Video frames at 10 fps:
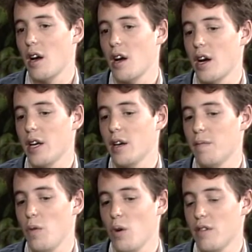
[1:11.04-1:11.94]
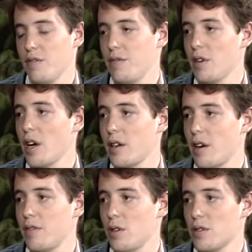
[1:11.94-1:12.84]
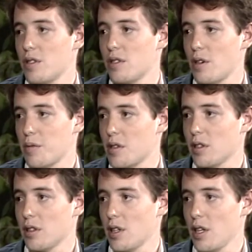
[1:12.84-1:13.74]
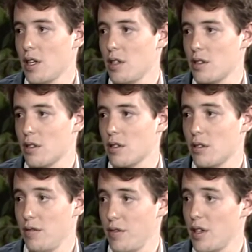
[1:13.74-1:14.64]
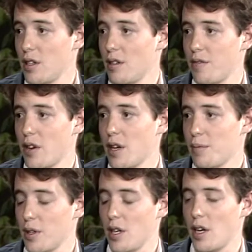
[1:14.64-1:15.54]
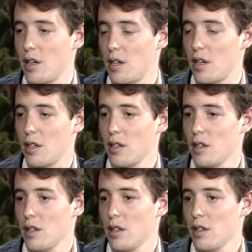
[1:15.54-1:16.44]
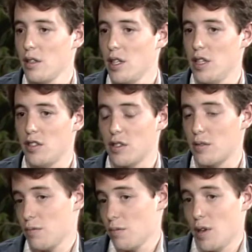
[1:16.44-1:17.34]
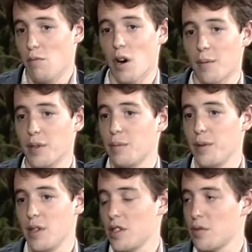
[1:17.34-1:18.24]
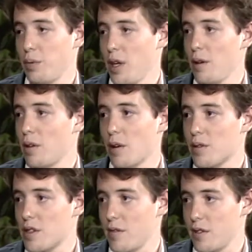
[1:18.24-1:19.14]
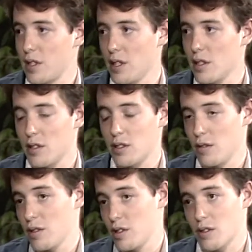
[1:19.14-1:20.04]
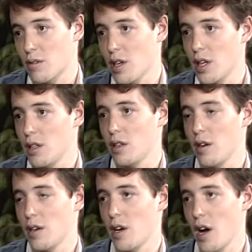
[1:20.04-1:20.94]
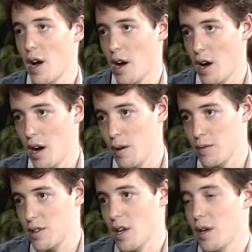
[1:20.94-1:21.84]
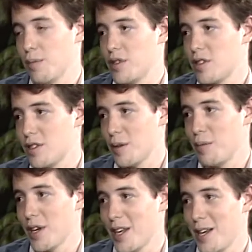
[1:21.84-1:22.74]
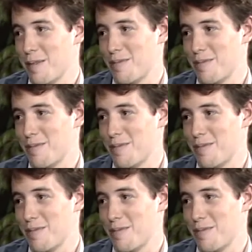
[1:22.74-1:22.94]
Horton Foote I've known since I was a little kid. He's a good friend of the family, and he wanted me to be in his play when I was 17. So it was just great. You know, I was not in a position to pick him.